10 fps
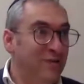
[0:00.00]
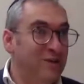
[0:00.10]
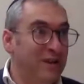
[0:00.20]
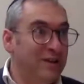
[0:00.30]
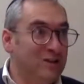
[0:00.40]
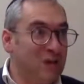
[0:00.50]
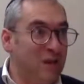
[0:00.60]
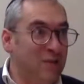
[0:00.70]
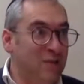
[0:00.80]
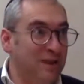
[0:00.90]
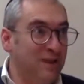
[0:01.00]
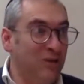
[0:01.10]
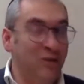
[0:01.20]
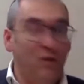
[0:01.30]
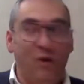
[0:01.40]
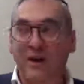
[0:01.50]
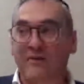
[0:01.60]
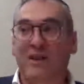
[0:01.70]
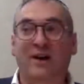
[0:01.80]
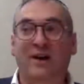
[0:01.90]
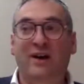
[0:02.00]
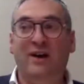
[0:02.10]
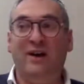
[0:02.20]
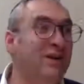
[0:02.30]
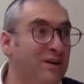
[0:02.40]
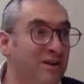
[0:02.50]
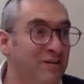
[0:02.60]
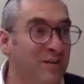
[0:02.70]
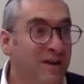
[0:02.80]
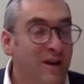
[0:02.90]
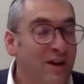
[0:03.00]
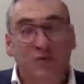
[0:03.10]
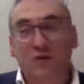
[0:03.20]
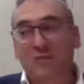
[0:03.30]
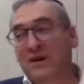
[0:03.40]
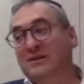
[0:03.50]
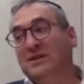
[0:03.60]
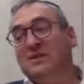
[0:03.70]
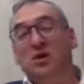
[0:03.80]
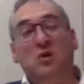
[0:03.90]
for the light the Shabbos candles, all we have in the house is vinegar. So Rav Meir